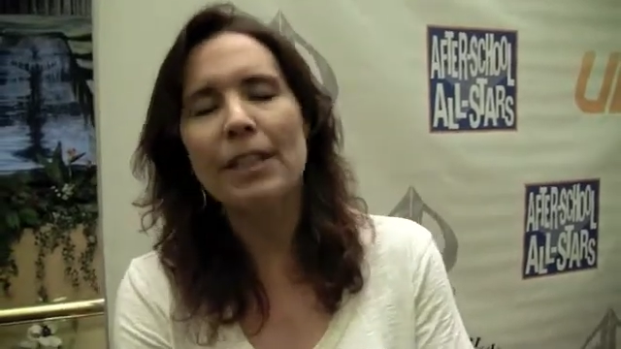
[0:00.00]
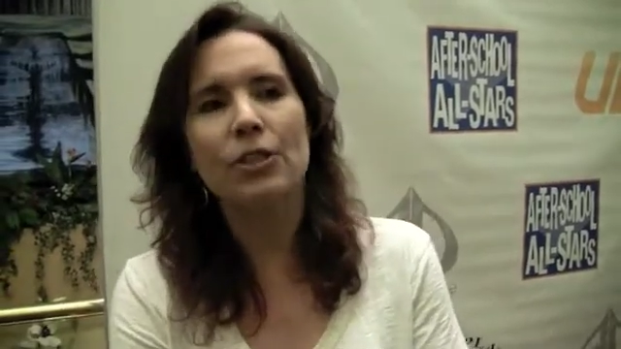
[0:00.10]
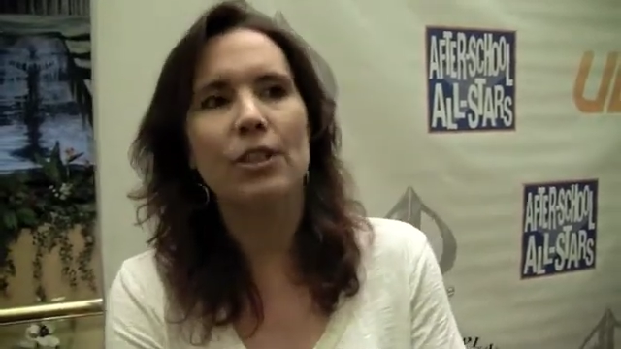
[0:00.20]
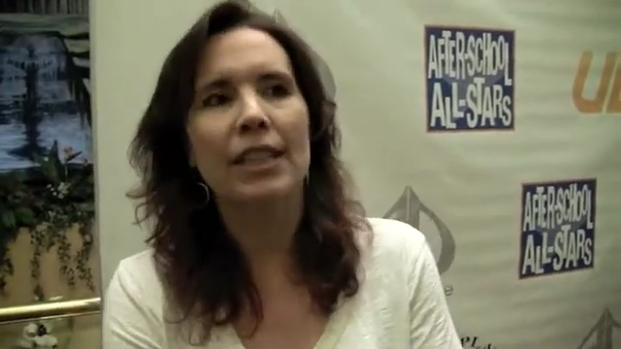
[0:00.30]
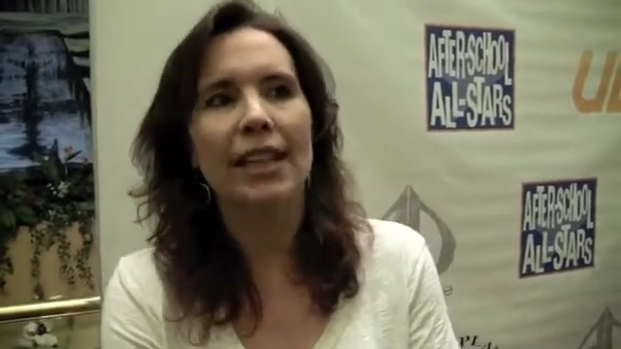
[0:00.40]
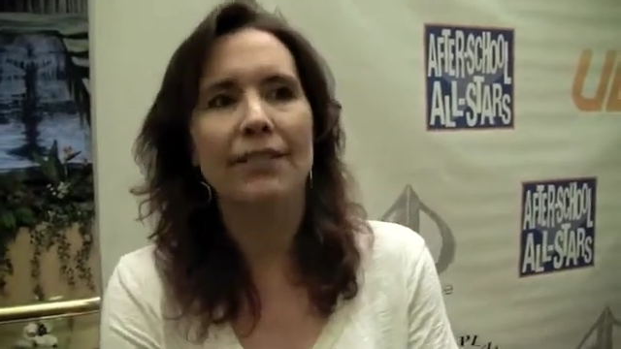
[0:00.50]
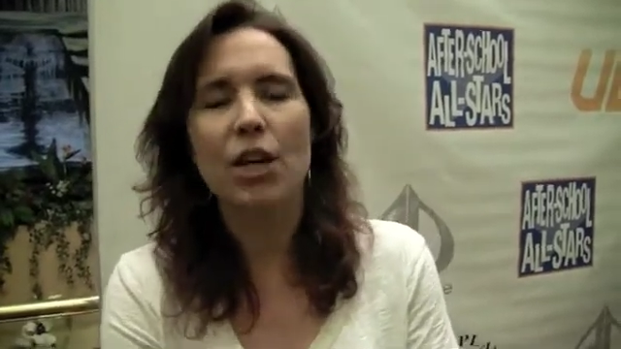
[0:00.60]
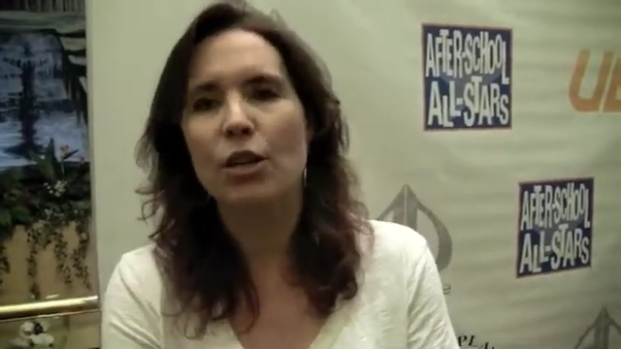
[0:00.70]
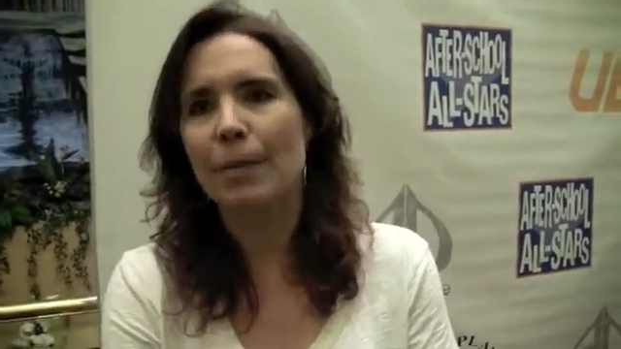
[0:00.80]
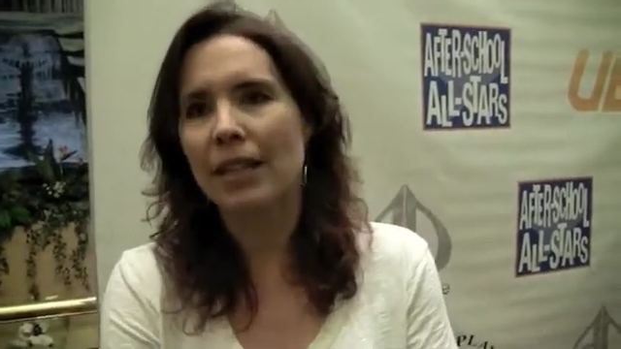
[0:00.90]
Certainly they've
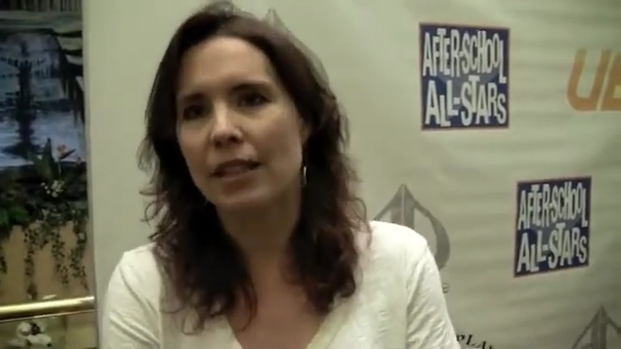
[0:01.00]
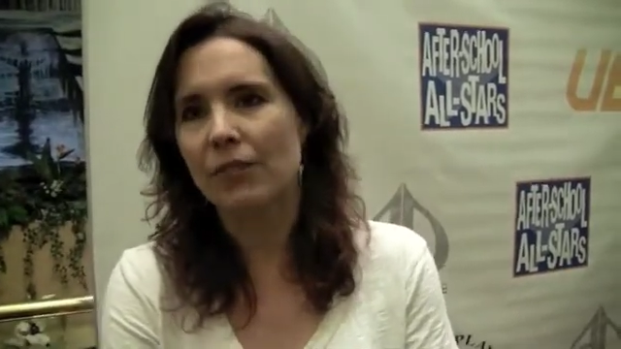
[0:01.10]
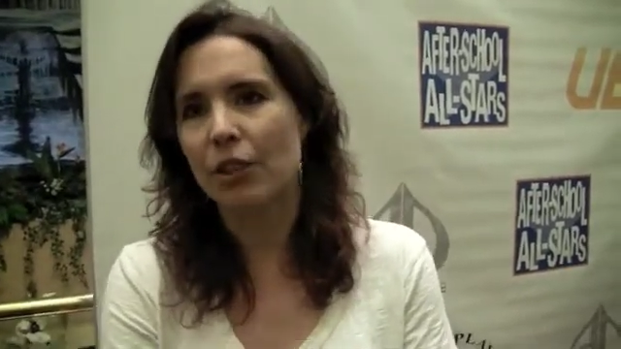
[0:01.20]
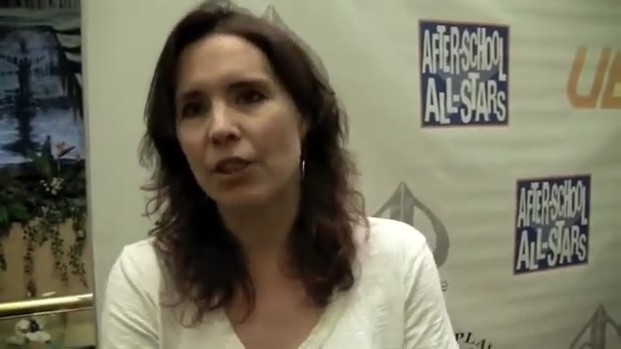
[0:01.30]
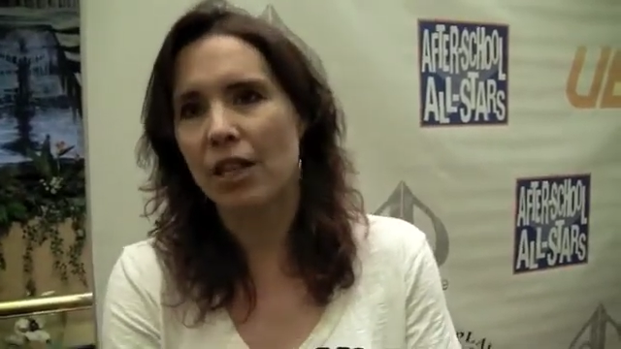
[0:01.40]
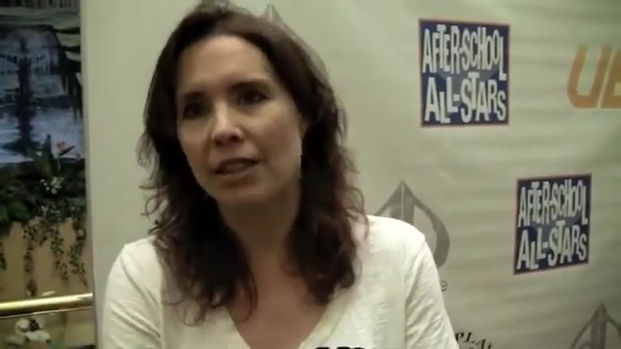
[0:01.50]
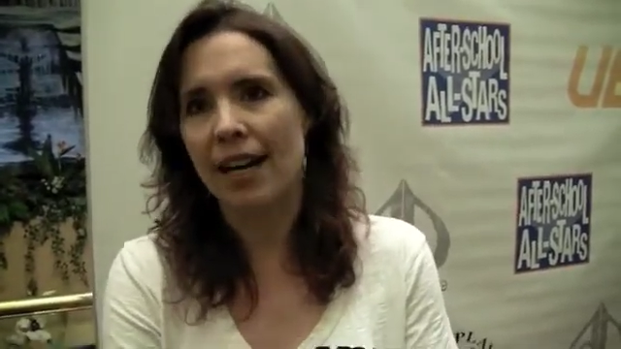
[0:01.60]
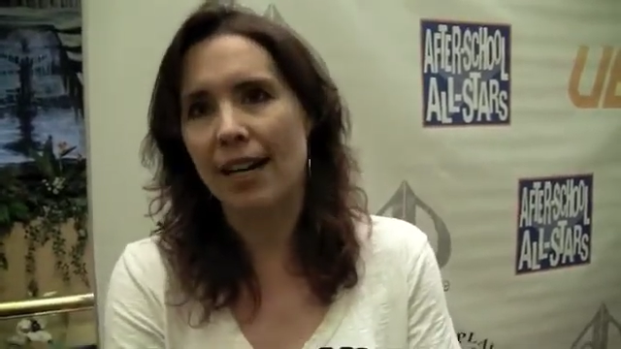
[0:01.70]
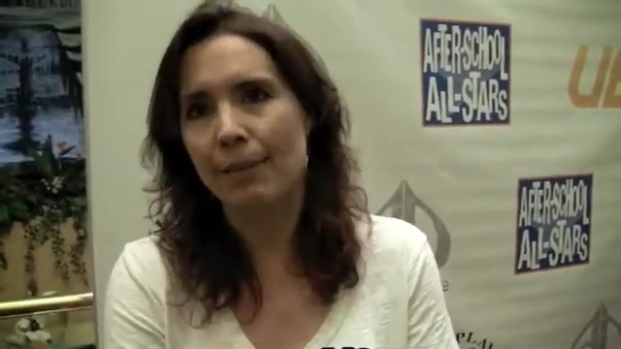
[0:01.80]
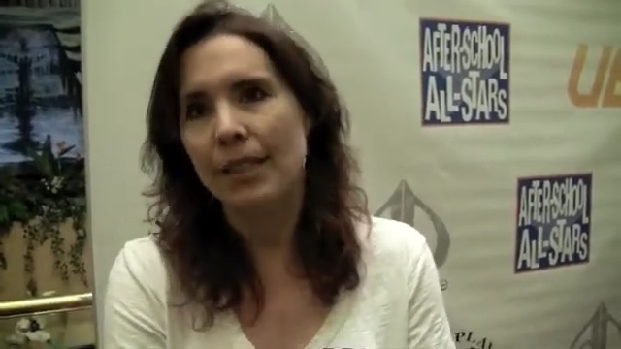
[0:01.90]
known about this for a long
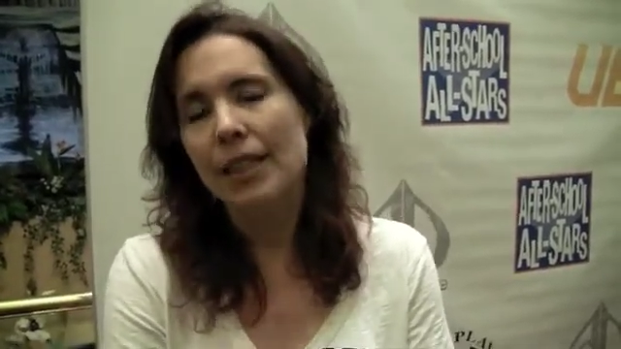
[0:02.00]
time,